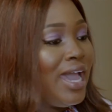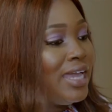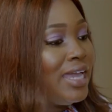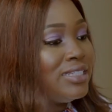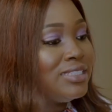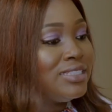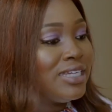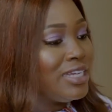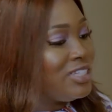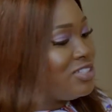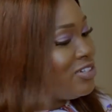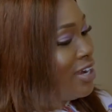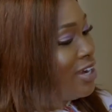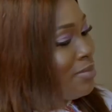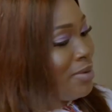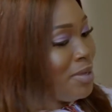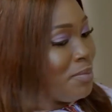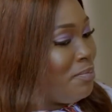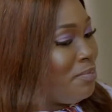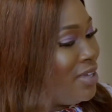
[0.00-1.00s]
And I
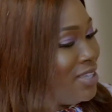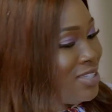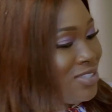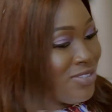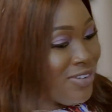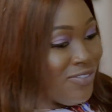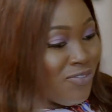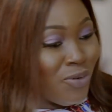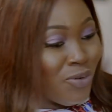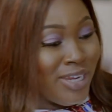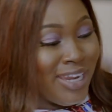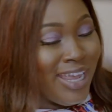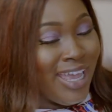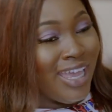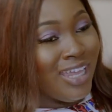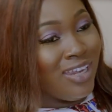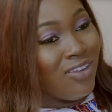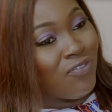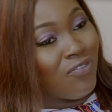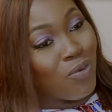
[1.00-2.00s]
try my best to avoid
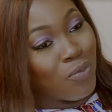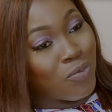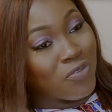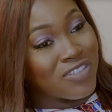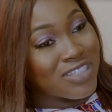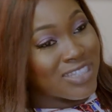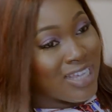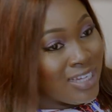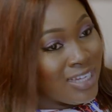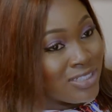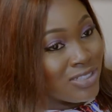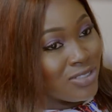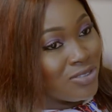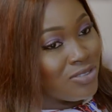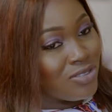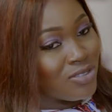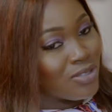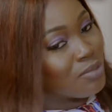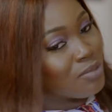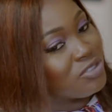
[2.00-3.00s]
any form of
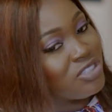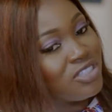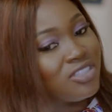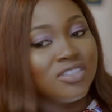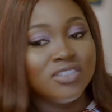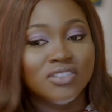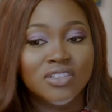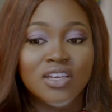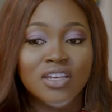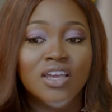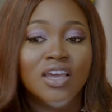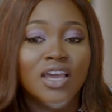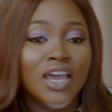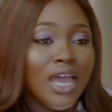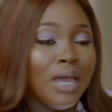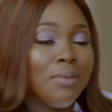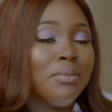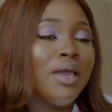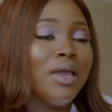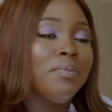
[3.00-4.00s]
scandal, so
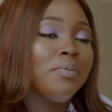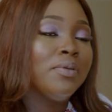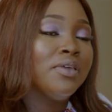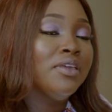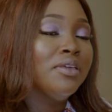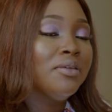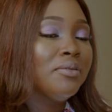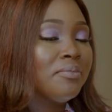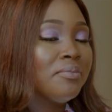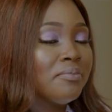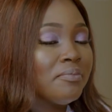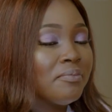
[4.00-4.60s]
I'm happy.